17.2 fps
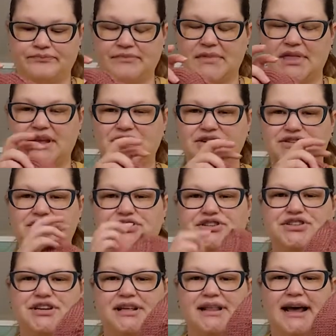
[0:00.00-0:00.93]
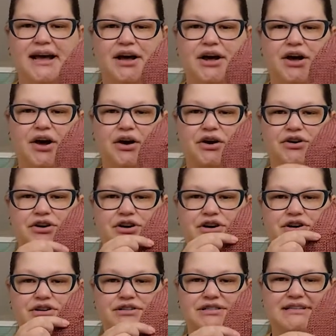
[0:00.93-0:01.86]
there's usually like a
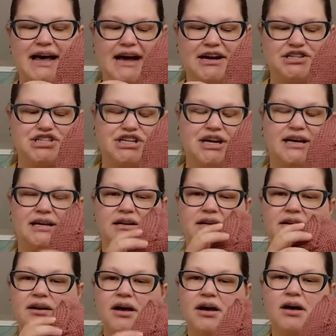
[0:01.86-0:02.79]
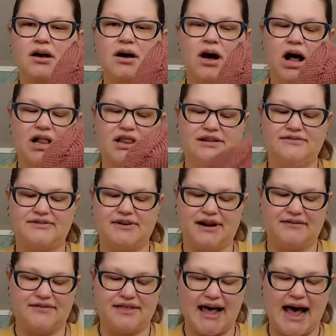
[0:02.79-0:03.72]
garter section on the front
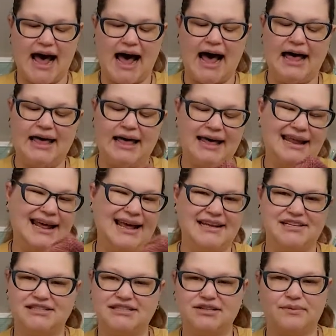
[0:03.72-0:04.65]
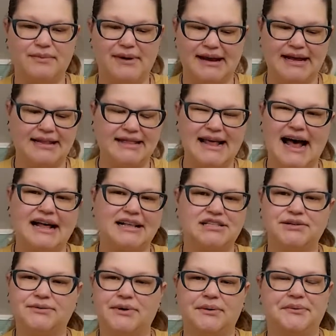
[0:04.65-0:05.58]
of the hat, and I just omitted that
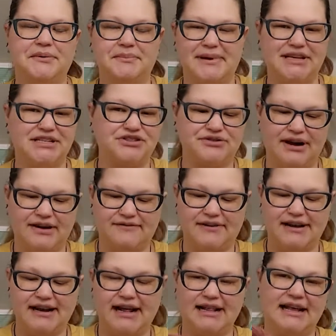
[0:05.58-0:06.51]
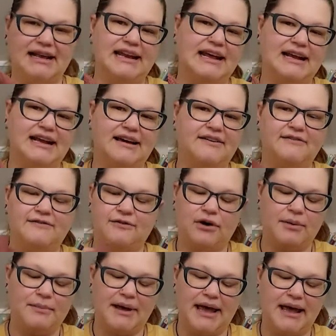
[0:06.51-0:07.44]
so it would be straight vanilla knitting
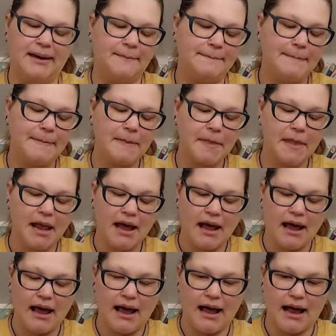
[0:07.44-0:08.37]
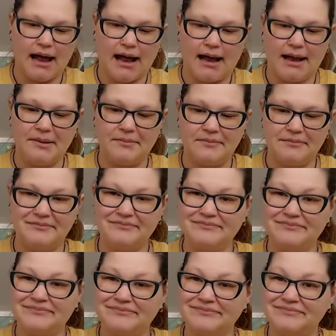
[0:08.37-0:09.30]
for me.
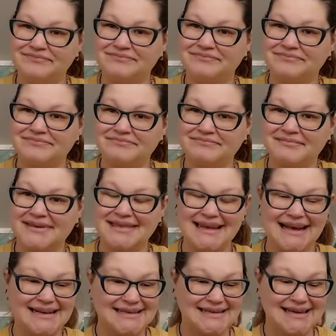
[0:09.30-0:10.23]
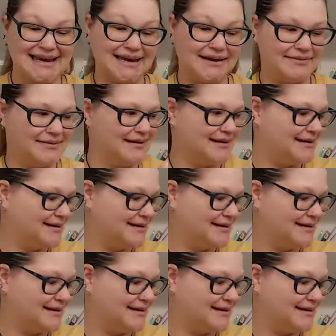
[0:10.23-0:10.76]
But that's it.